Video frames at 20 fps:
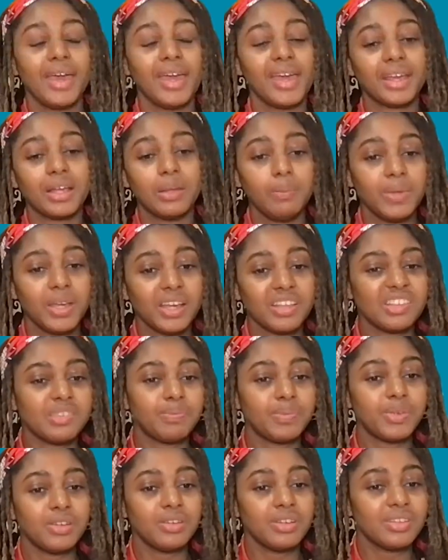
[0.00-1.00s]
It can be
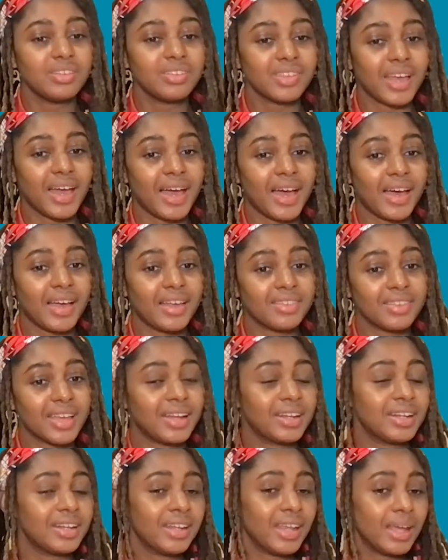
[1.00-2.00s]
experienced as
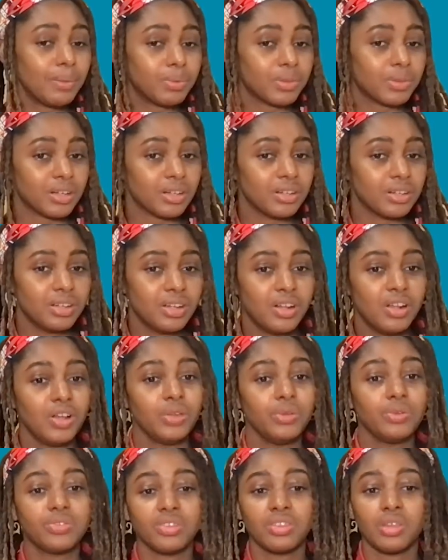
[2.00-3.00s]
an enabler,
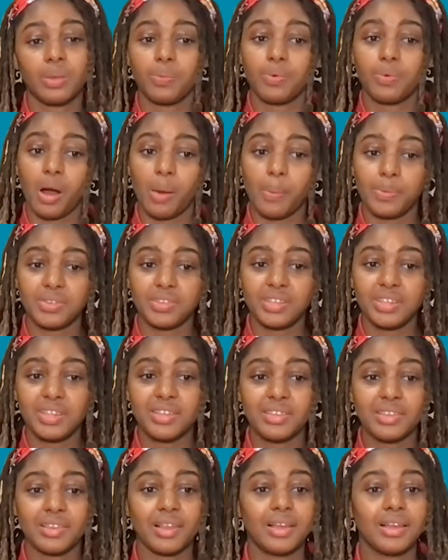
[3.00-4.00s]
using the
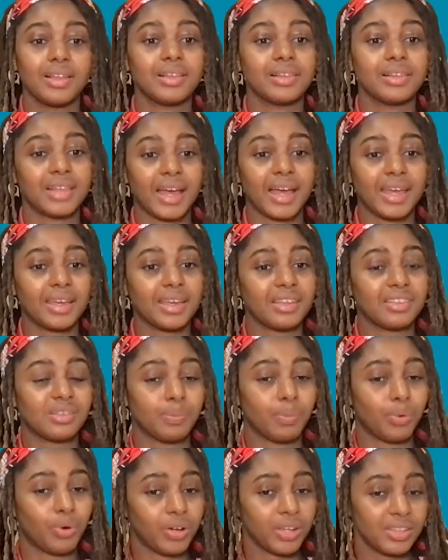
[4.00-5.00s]
properties like its
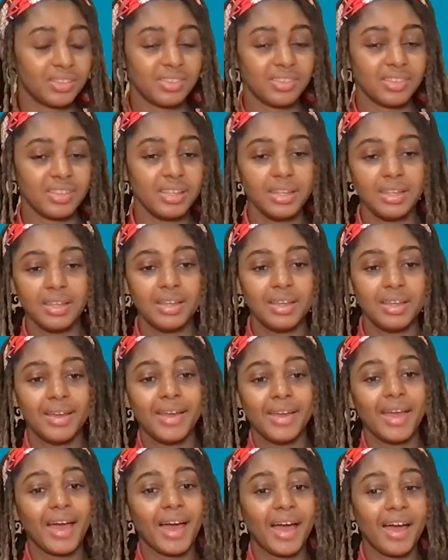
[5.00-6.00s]
buoyancy
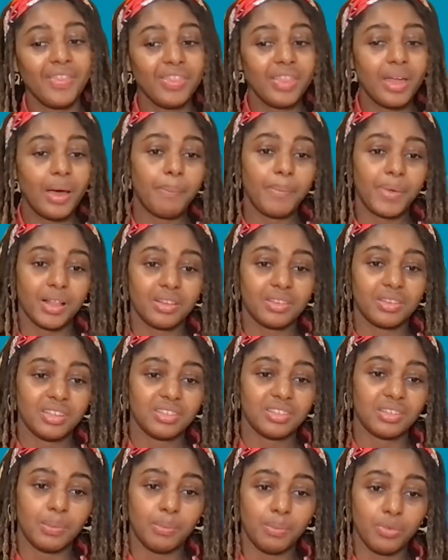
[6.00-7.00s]
and the ability
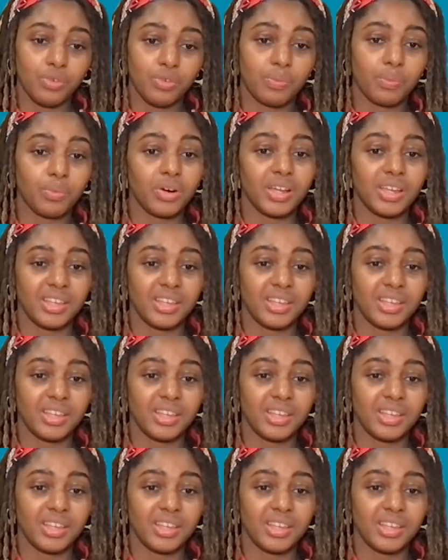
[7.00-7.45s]
to move more